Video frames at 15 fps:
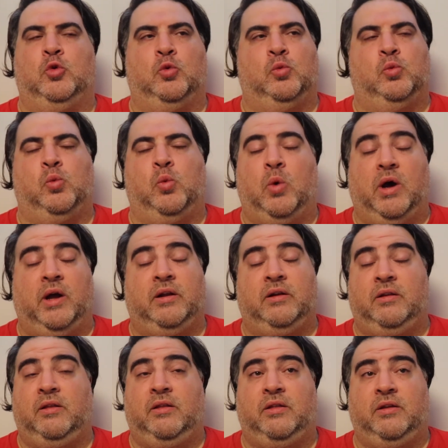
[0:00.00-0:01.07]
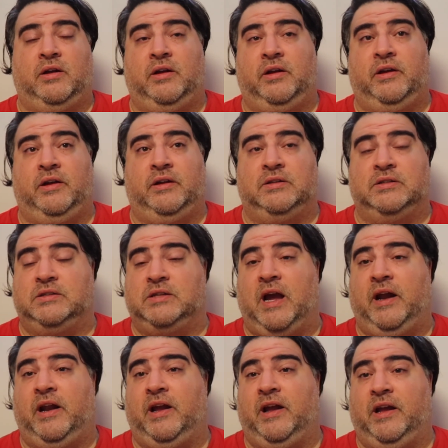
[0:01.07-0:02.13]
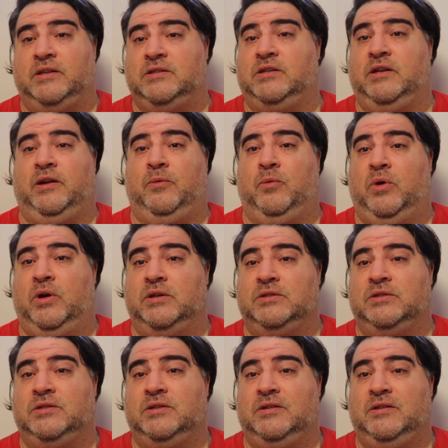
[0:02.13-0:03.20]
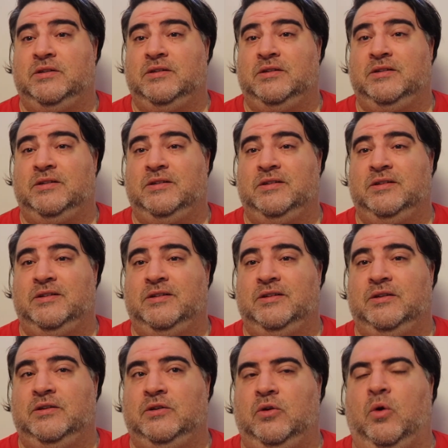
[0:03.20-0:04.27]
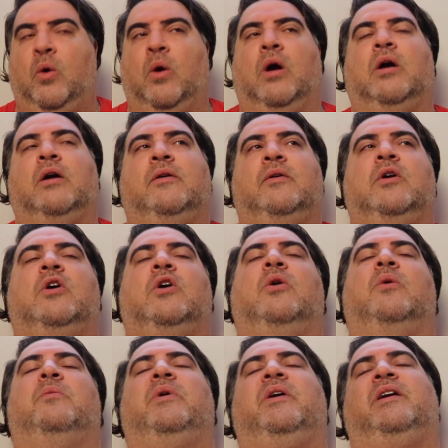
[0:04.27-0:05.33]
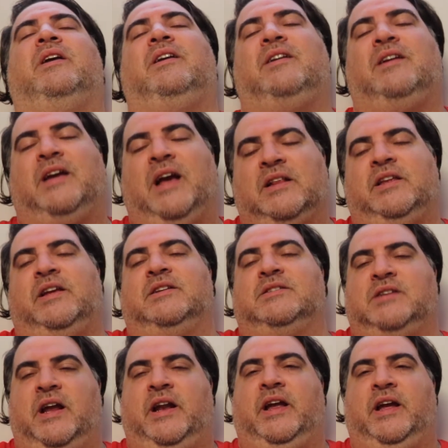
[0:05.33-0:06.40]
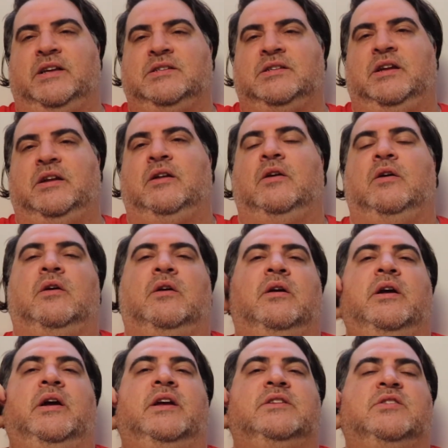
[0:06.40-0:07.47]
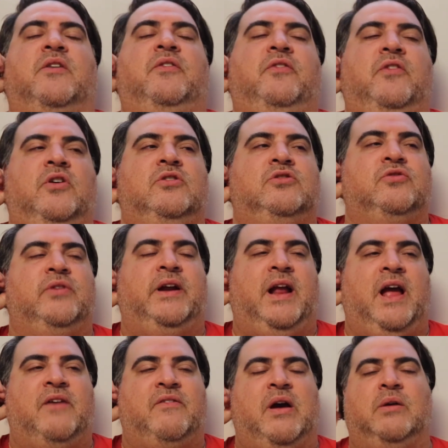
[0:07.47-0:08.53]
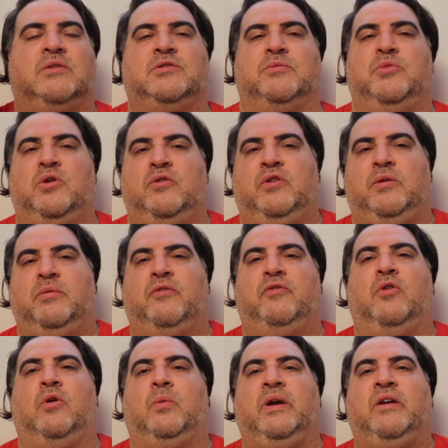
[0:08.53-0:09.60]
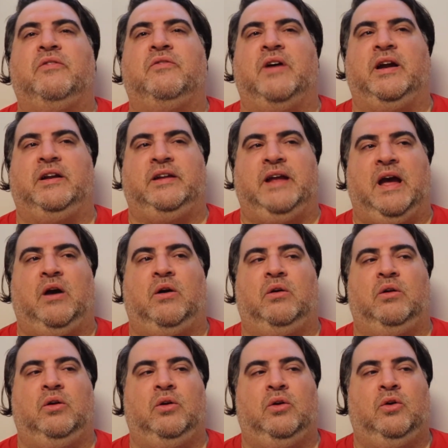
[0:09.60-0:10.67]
what the inciting incident was. Or we get the inciting incident. It's a full 3.5 hours of movie before we find out